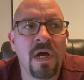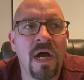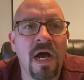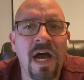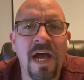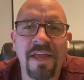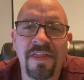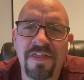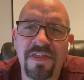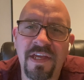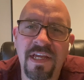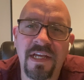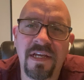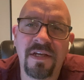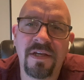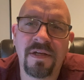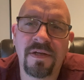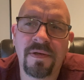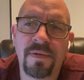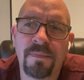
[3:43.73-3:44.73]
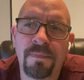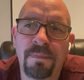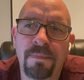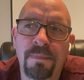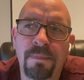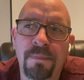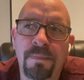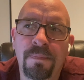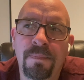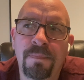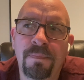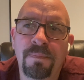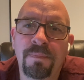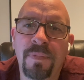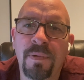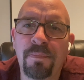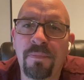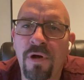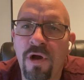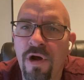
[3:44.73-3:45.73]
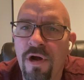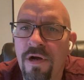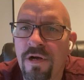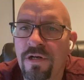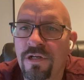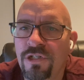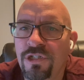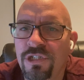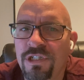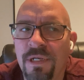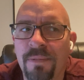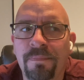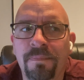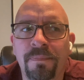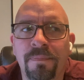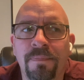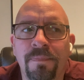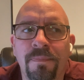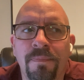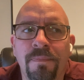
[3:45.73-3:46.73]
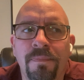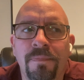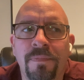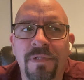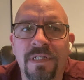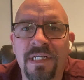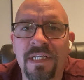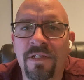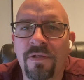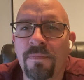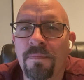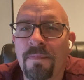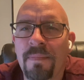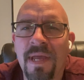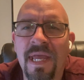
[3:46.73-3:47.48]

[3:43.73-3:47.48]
I think the partnership deal